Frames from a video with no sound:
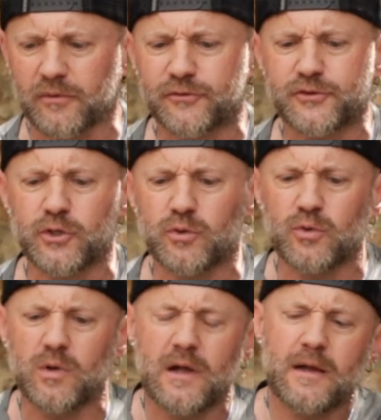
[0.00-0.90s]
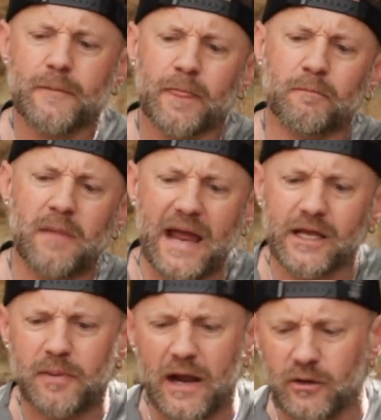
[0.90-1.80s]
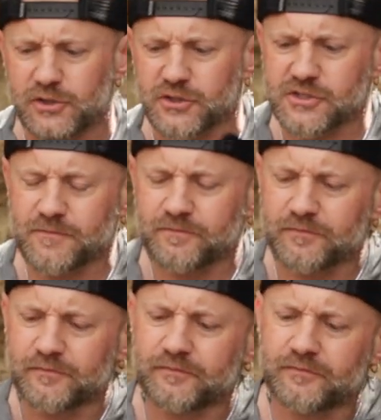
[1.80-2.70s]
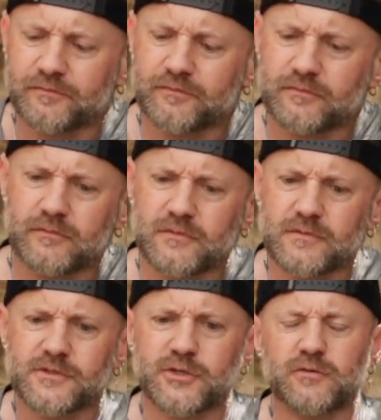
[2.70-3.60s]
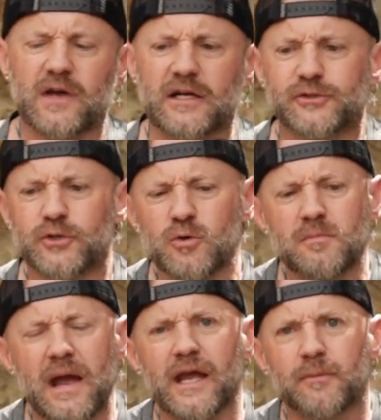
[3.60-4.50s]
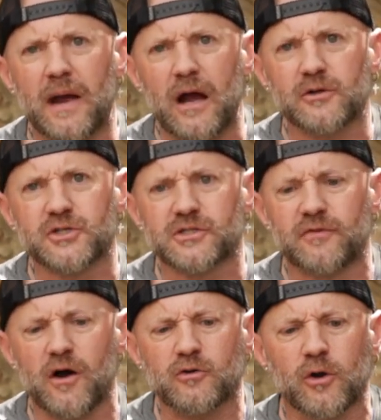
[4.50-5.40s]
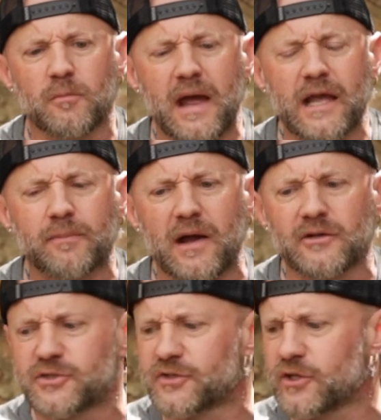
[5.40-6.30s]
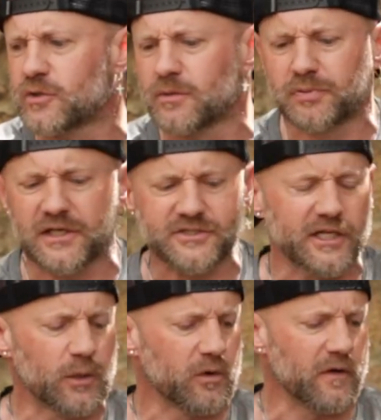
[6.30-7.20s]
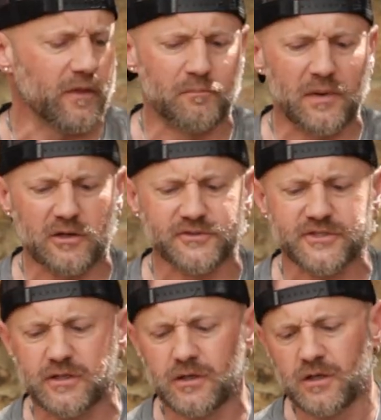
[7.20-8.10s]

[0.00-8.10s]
with 2 mag pouches. So you've got 2 mag pouches, Velcro mag pouches that you can place anywhere on the belt.